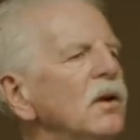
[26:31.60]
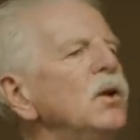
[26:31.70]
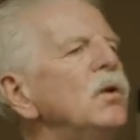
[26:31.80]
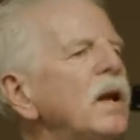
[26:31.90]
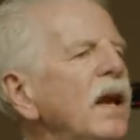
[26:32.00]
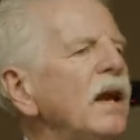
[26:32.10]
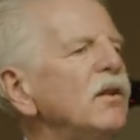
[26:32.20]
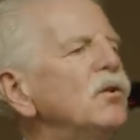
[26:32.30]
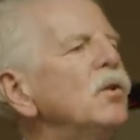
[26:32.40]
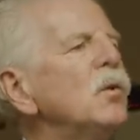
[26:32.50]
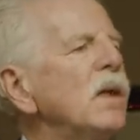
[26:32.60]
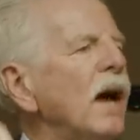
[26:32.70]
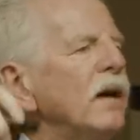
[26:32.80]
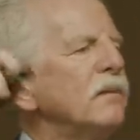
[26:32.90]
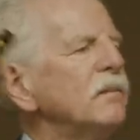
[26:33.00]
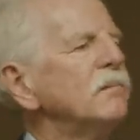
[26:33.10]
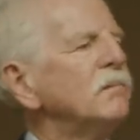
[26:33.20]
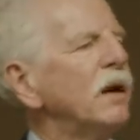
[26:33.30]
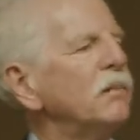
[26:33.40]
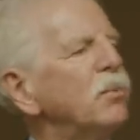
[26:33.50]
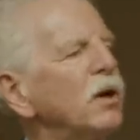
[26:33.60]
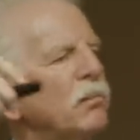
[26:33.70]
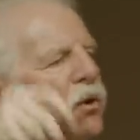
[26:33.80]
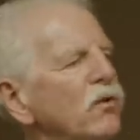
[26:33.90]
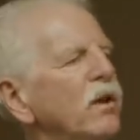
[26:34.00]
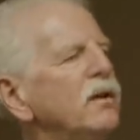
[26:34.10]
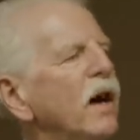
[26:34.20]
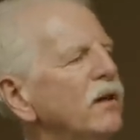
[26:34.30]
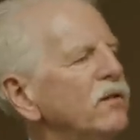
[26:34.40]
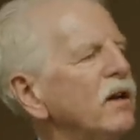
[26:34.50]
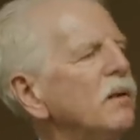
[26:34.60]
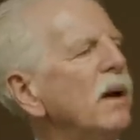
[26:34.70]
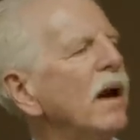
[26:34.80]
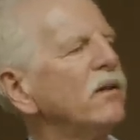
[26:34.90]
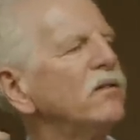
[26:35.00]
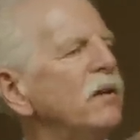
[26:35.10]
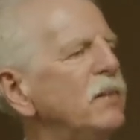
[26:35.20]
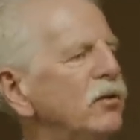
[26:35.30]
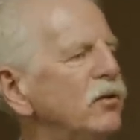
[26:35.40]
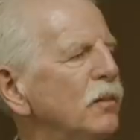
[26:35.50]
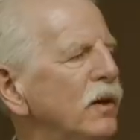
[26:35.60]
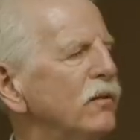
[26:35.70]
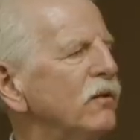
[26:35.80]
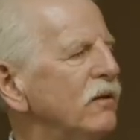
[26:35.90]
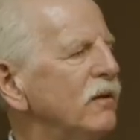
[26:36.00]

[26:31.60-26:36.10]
You can't do that by putting a person on a diet and say, come back and see me in two months,